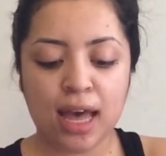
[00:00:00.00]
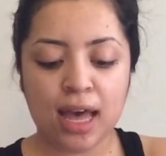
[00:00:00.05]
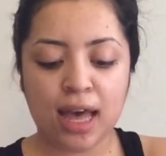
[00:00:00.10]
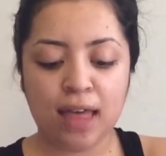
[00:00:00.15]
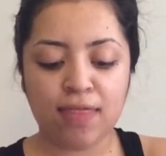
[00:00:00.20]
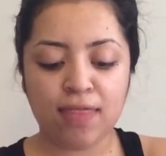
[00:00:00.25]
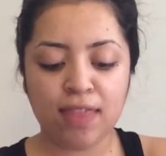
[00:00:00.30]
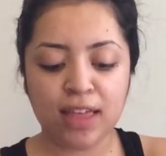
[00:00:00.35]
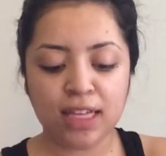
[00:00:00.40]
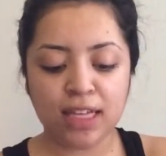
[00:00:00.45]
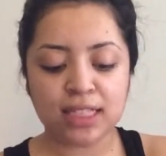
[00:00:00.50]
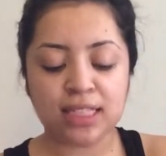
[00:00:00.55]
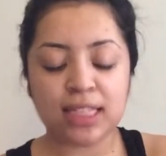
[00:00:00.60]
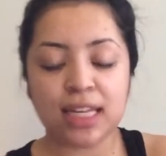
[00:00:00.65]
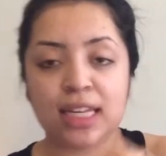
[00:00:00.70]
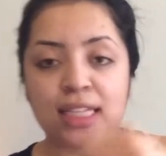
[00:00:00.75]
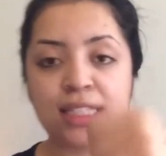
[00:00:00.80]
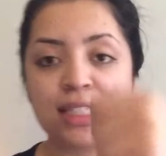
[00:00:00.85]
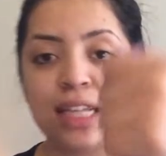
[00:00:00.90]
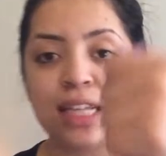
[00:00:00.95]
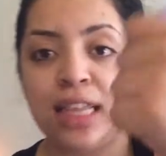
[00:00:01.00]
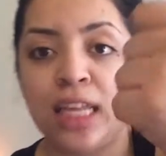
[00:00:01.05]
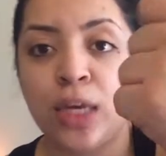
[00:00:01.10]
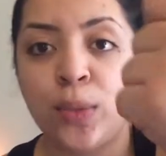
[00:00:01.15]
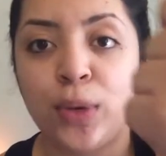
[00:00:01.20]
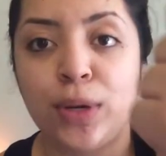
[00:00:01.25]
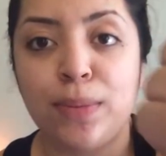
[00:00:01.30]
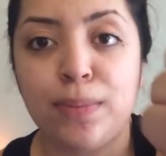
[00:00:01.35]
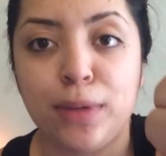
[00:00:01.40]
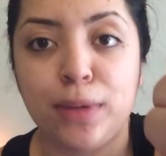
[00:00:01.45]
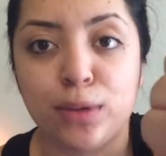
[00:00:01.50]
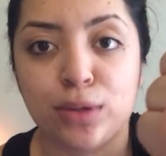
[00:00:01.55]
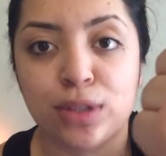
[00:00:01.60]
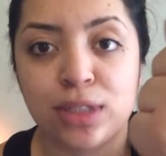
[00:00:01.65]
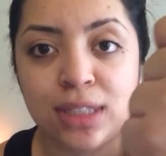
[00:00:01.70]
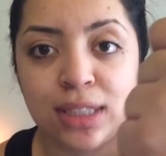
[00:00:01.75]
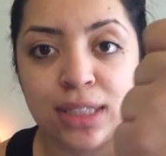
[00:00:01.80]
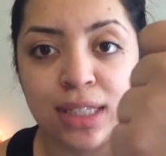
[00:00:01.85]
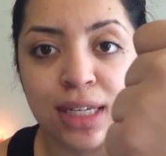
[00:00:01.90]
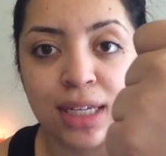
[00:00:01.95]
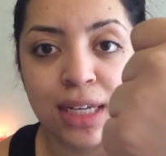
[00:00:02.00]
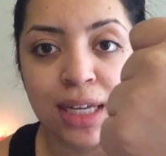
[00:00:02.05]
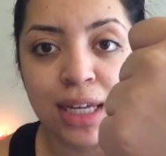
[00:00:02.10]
And this is the liquid mousse.